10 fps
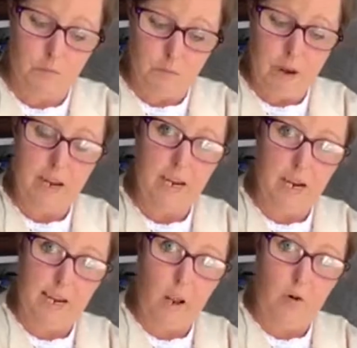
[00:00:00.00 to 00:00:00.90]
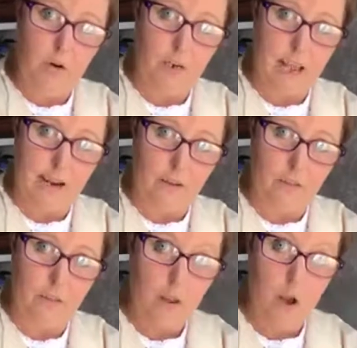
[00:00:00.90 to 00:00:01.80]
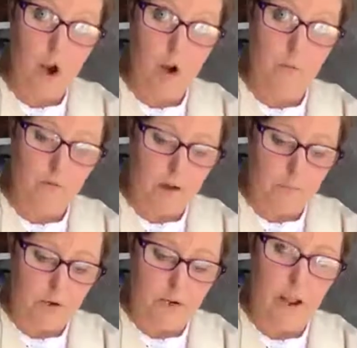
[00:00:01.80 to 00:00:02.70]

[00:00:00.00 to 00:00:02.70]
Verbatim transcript: to make a longer length on my fabric.